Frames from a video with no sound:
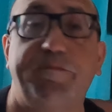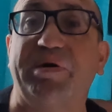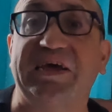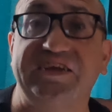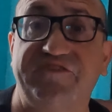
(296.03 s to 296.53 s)

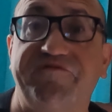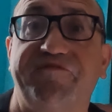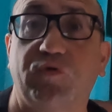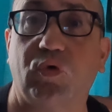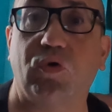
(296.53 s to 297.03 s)
paid
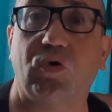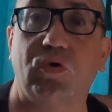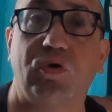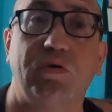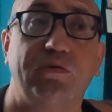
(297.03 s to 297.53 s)

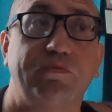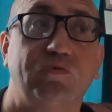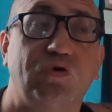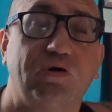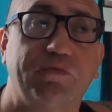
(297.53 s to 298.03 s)
for
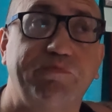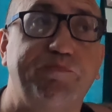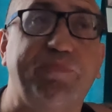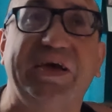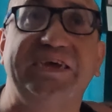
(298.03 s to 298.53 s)
or
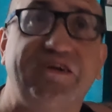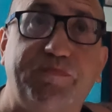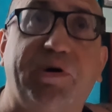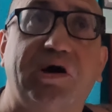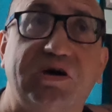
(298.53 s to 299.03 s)

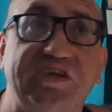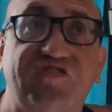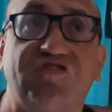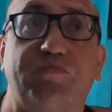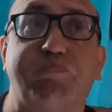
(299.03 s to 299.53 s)
paid by
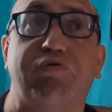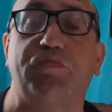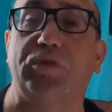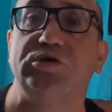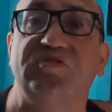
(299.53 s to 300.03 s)
to
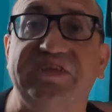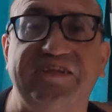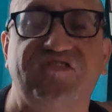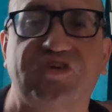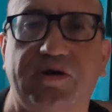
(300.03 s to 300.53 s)
promote
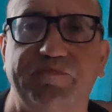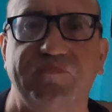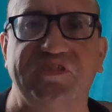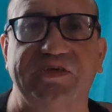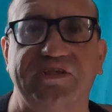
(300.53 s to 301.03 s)
these
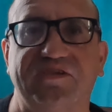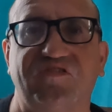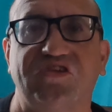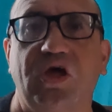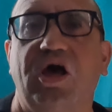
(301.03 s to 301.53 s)

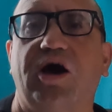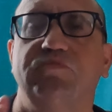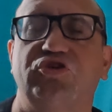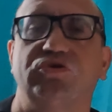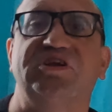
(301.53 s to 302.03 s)
companies.
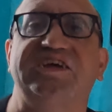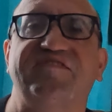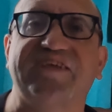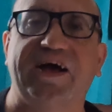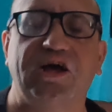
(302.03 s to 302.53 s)
I'm doing
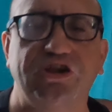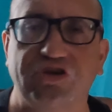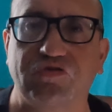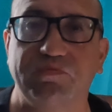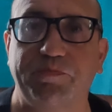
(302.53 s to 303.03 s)
this out
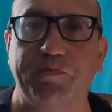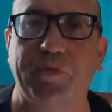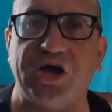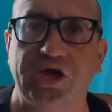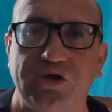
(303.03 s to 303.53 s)
of
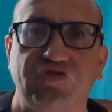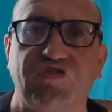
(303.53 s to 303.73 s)
my own